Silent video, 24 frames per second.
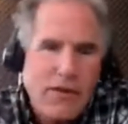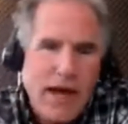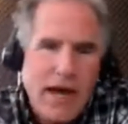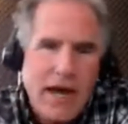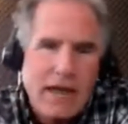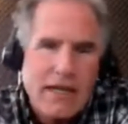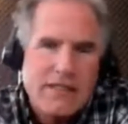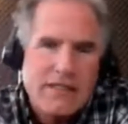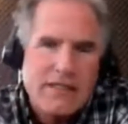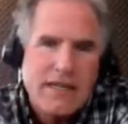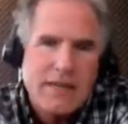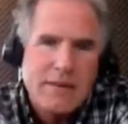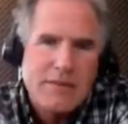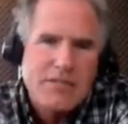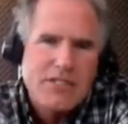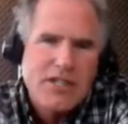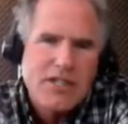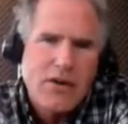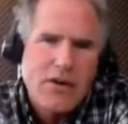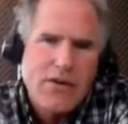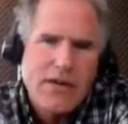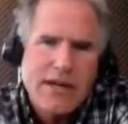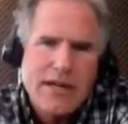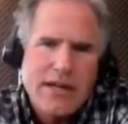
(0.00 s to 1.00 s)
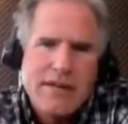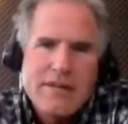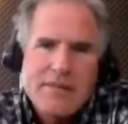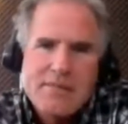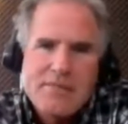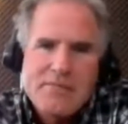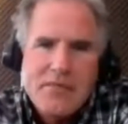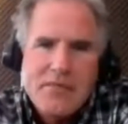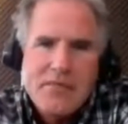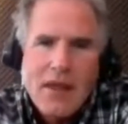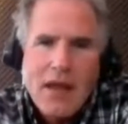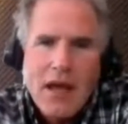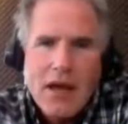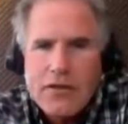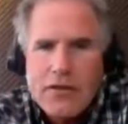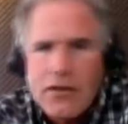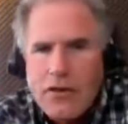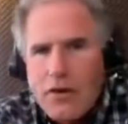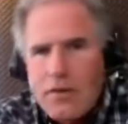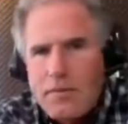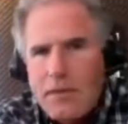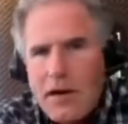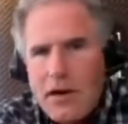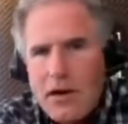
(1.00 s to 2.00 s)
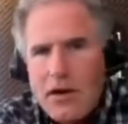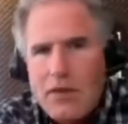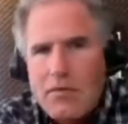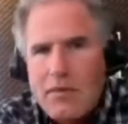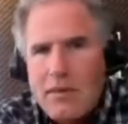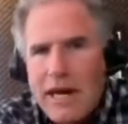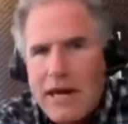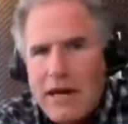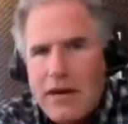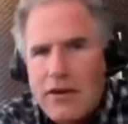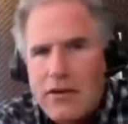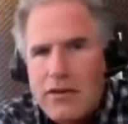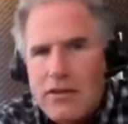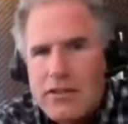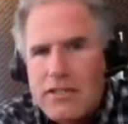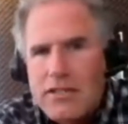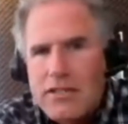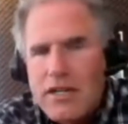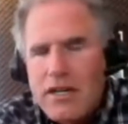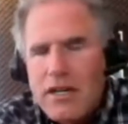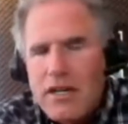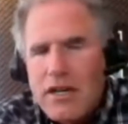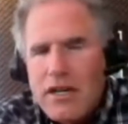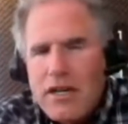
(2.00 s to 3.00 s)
concept showing other apparel makers,